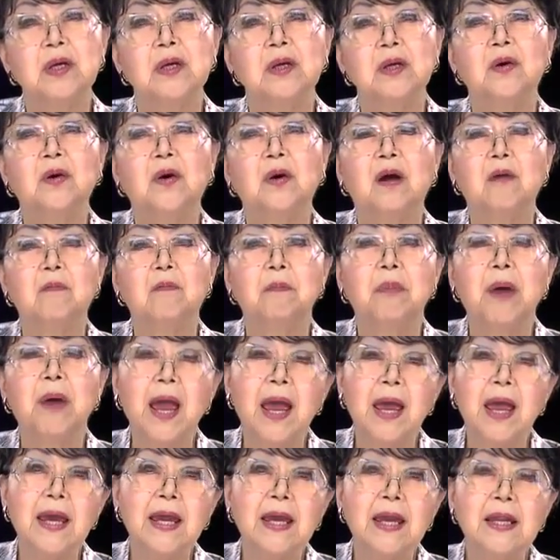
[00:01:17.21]
you have
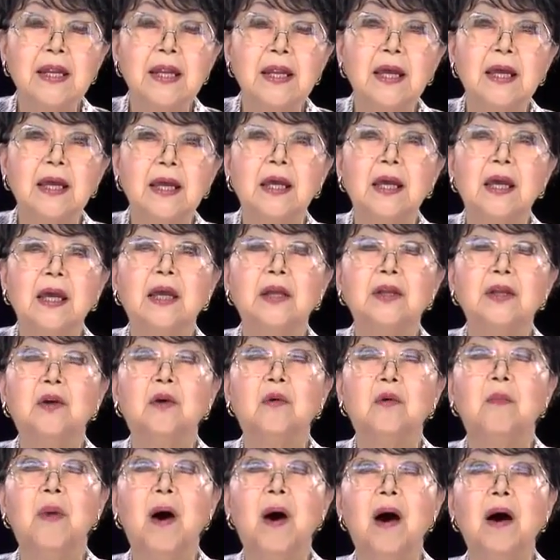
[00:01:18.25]
pain in
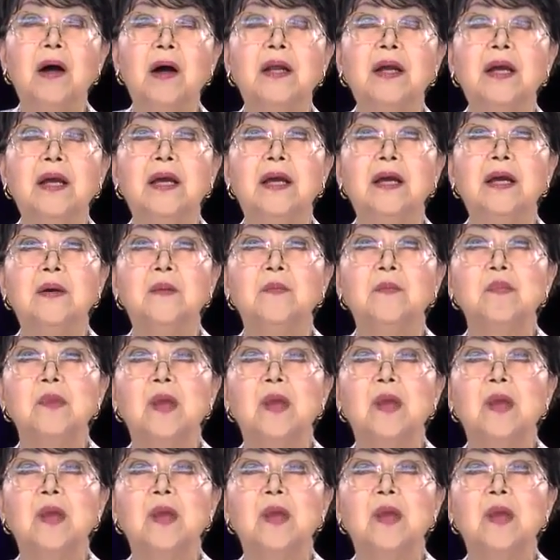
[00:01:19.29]
your body,